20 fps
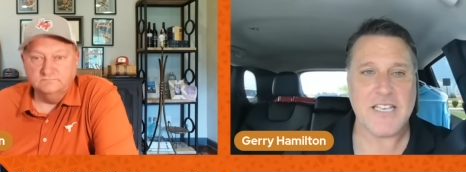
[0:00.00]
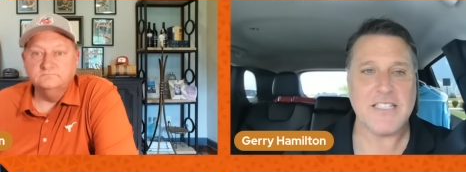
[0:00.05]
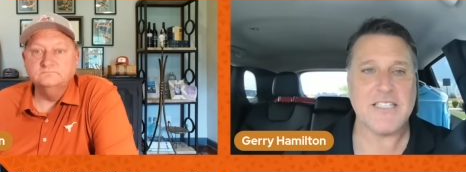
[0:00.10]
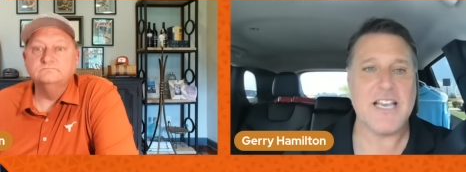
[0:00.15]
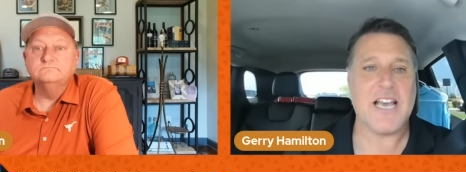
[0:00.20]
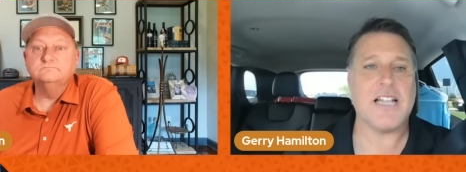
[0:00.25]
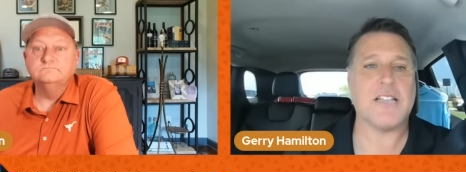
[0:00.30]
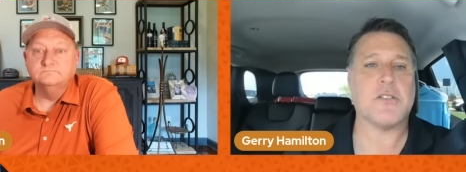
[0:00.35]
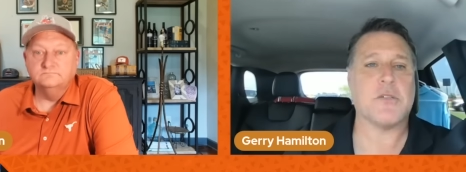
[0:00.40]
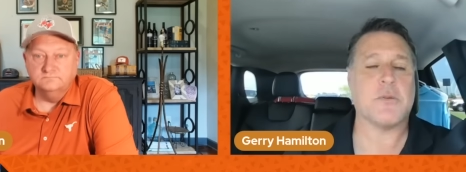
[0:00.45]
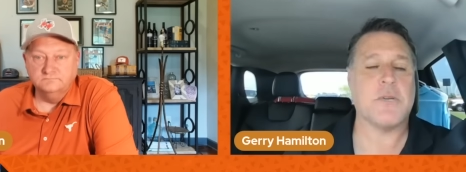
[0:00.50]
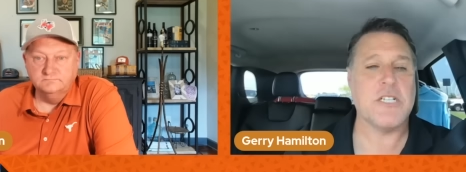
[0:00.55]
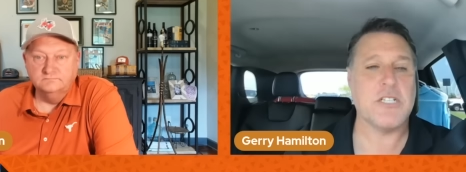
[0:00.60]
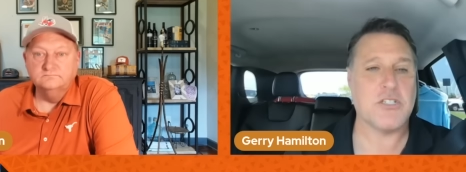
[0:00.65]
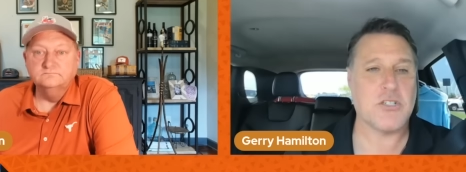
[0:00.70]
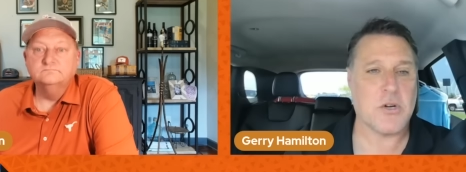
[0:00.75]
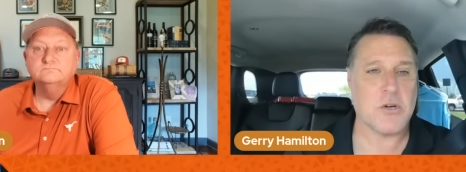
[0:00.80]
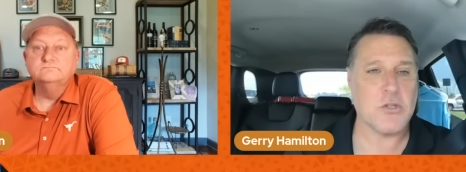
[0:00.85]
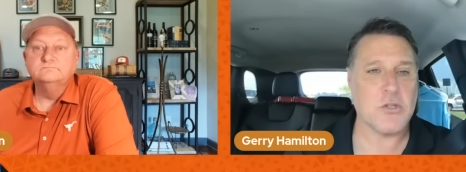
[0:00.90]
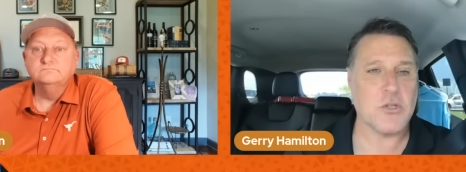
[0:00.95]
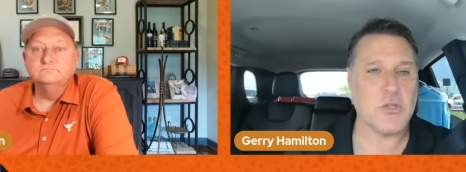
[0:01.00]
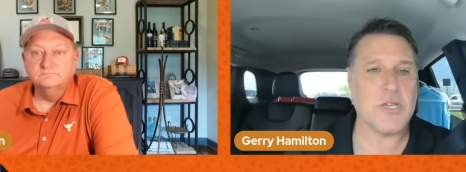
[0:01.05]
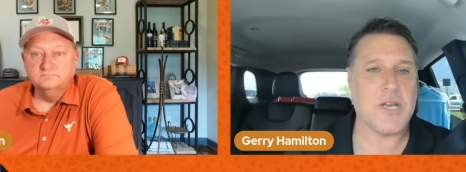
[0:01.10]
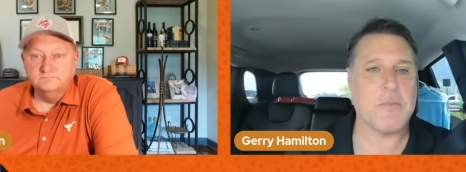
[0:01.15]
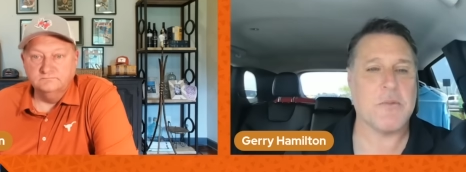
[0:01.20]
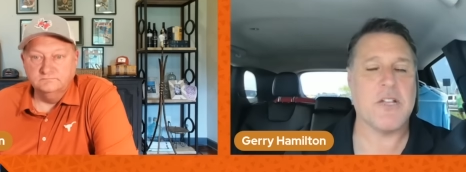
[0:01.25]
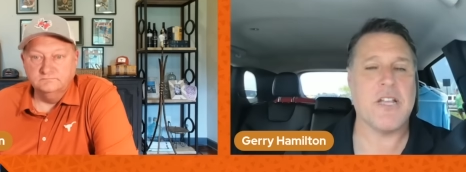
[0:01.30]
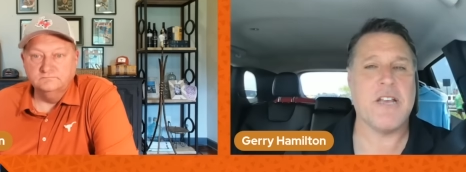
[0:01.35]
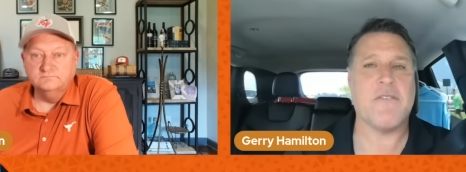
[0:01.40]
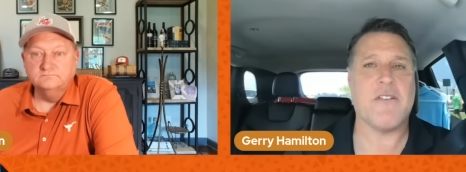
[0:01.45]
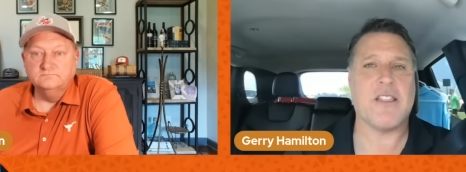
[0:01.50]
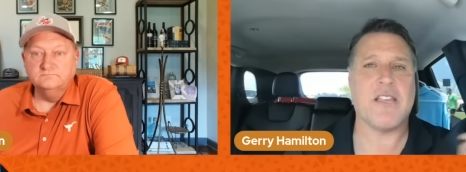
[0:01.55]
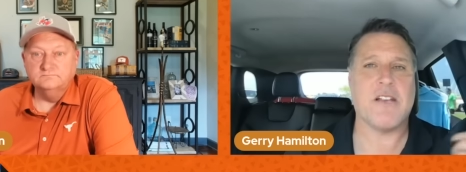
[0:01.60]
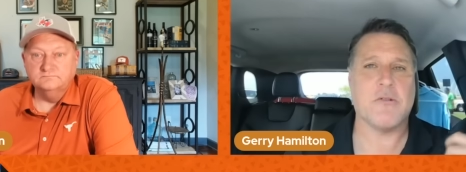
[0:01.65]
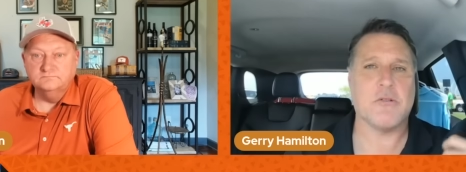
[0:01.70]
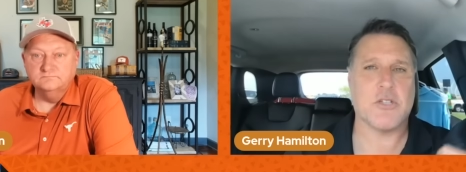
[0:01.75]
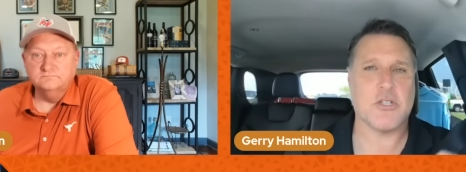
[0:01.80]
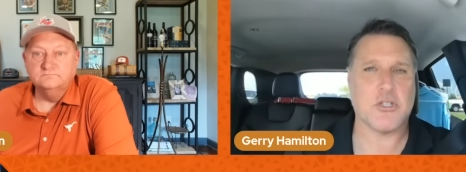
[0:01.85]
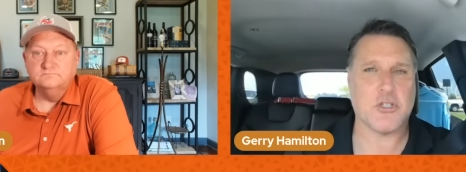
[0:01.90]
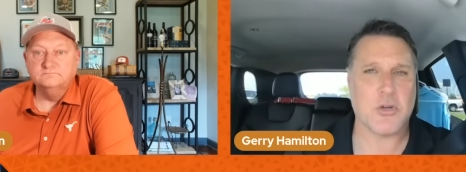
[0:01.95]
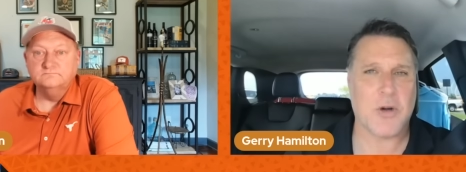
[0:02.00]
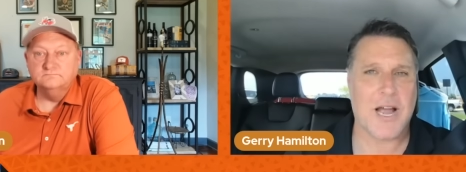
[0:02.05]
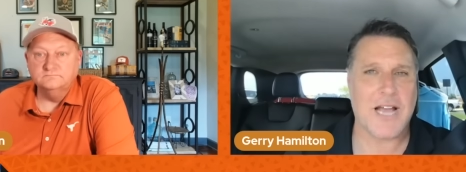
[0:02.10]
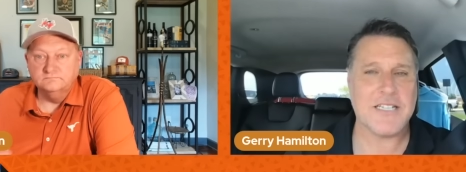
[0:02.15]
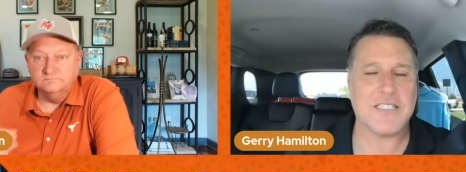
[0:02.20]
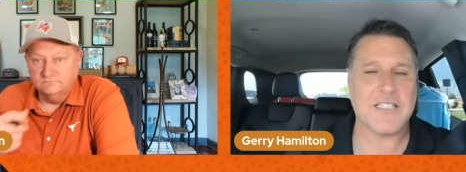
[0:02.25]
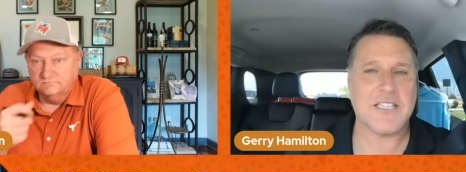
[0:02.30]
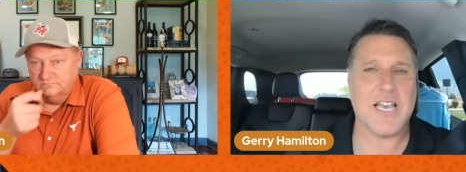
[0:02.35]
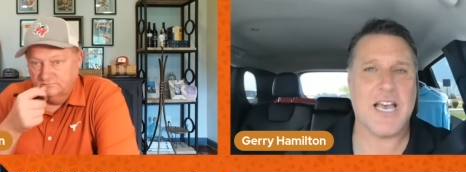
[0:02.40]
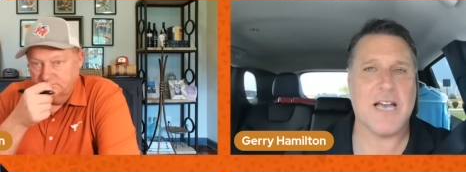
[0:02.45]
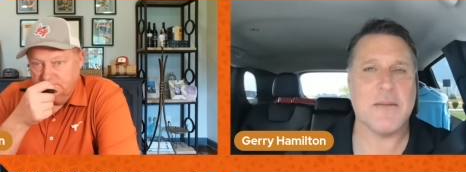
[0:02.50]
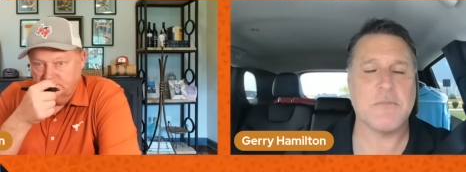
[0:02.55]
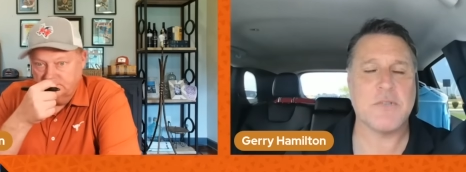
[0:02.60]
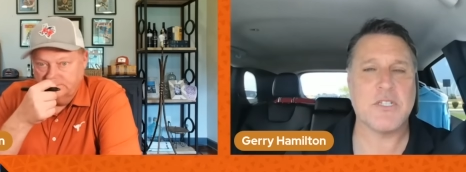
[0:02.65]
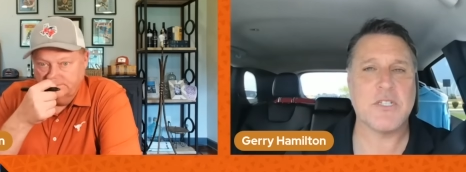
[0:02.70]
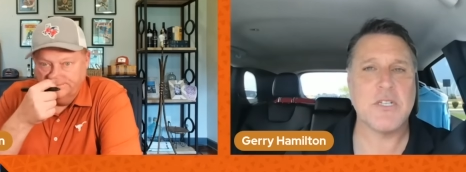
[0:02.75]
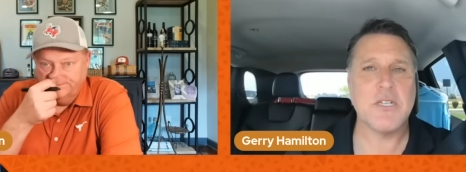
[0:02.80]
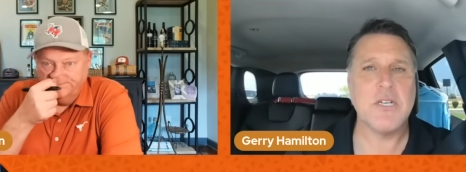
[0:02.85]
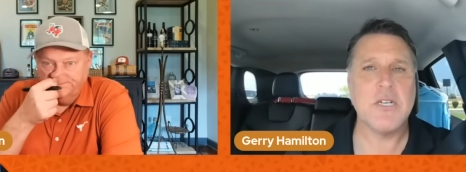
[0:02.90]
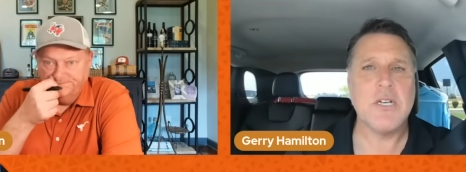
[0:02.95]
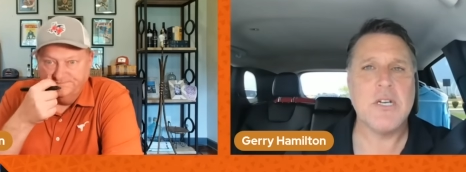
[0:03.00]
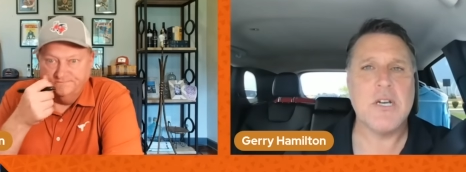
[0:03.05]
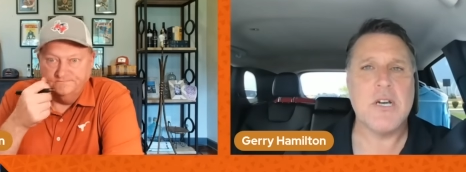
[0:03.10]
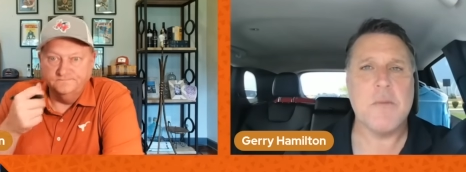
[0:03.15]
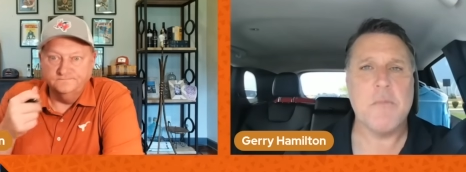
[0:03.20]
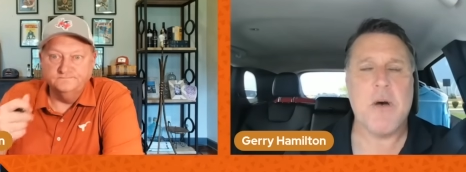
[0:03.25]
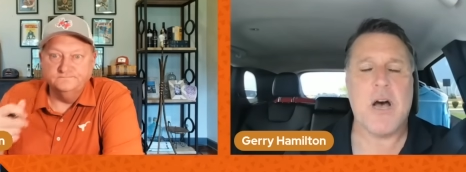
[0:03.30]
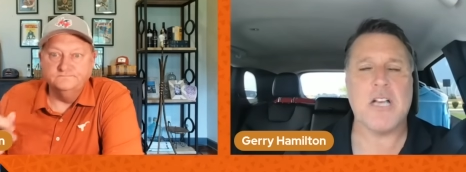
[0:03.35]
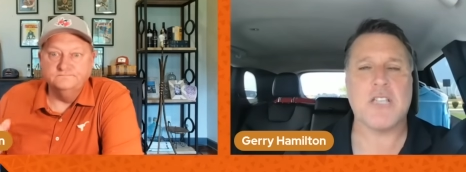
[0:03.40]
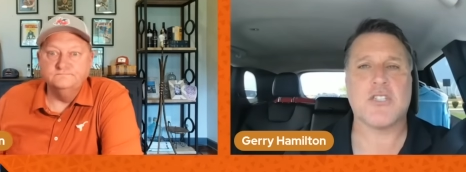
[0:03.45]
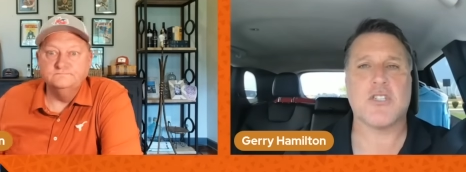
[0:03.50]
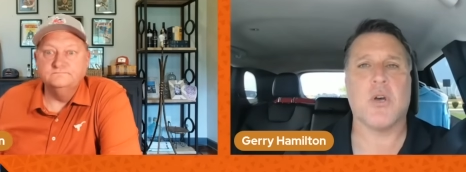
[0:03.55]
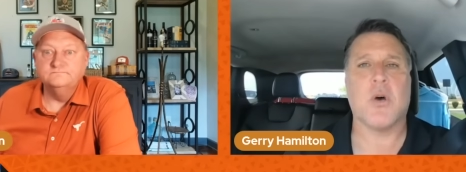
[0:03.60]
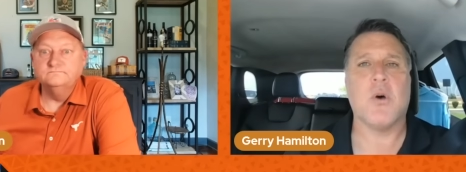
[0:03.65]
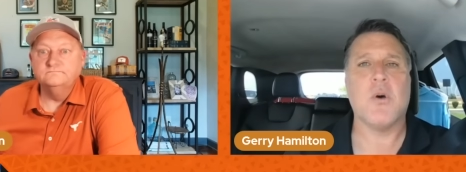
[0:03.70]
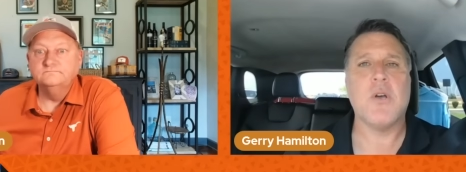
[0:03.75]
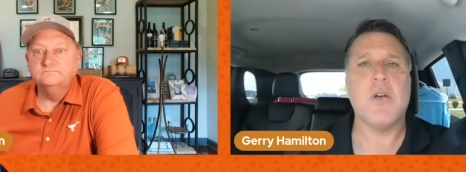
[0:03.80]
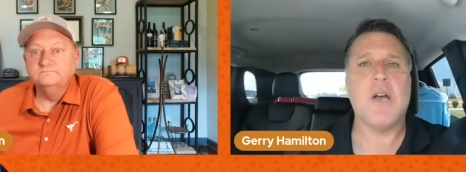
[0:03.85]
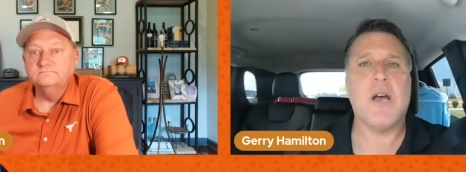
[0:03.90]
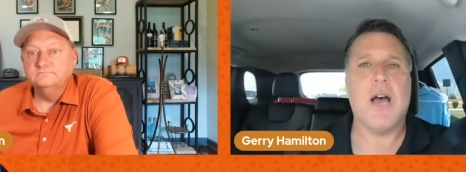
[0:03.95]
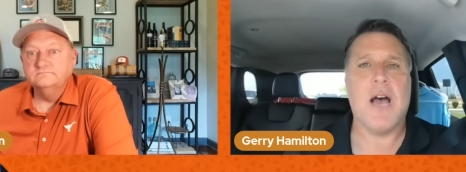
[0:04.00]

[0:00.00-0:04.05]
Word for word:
Speaker 1: He's had three surgeries, I believe. I think it was a triceps muscle,